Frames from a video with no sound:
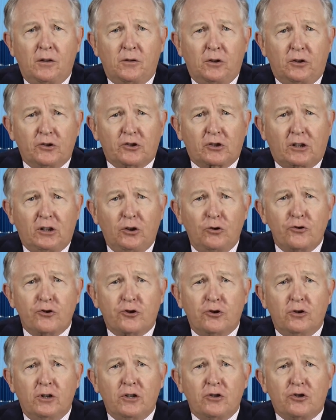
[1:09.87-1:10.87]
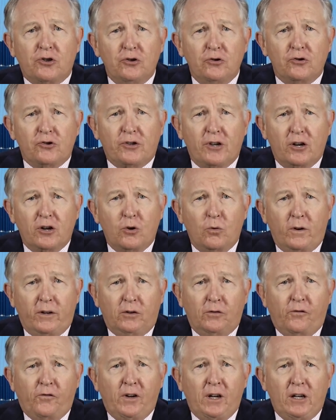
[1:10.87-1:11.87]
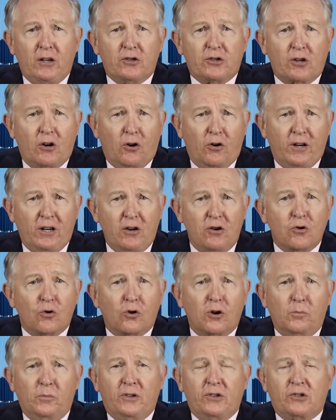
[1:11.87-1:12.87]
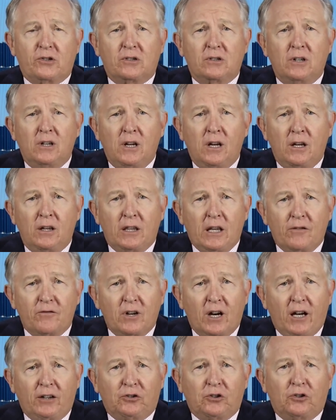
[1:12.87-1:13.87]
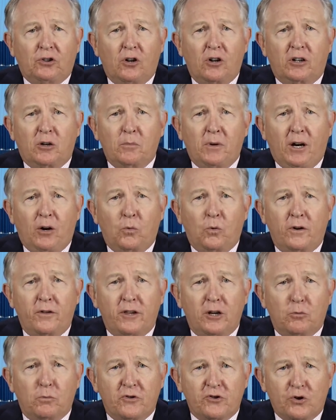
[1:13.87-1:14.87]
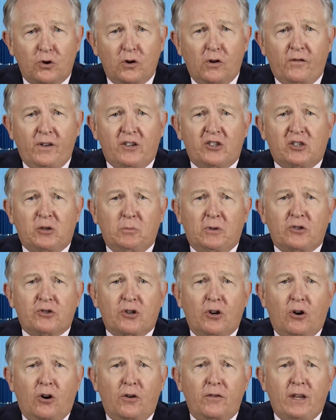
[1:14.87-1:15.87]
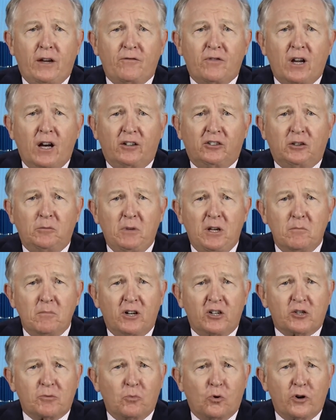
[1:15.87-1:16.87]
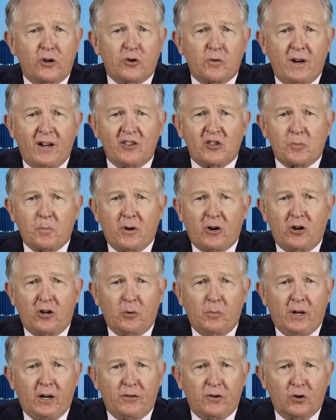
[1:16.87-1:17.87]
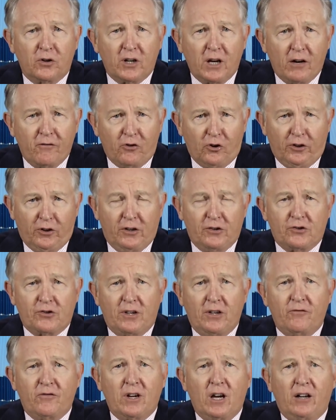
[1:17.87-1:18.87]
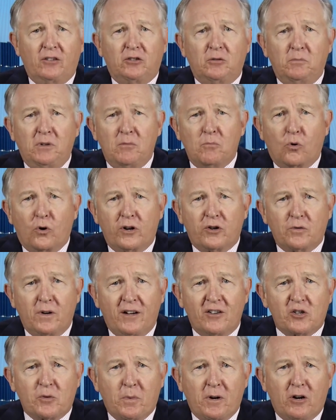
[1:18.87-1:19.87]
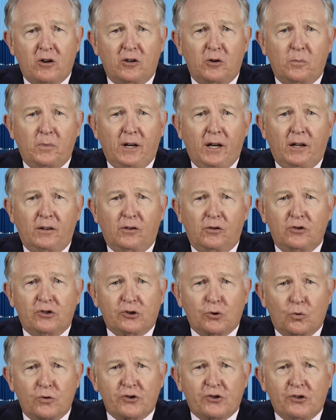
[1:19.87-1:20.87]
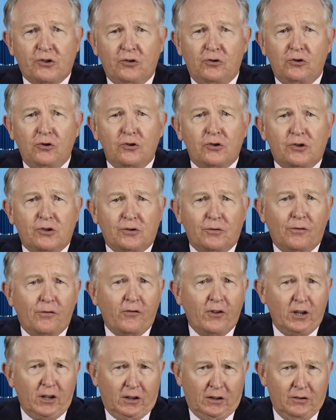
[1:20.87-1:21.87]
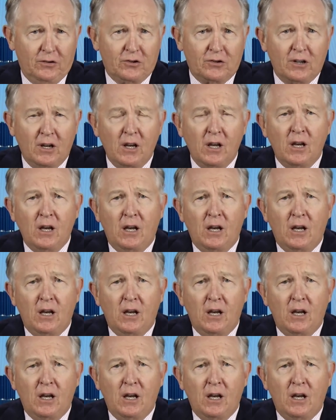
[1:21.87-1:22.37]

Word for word: The disclosure issues they're going to face are enormous. They've got to talk about what their reserve estimates are. They've got to be much more transparent about their governance. They've got to be more transparent about their sources and uses of funds.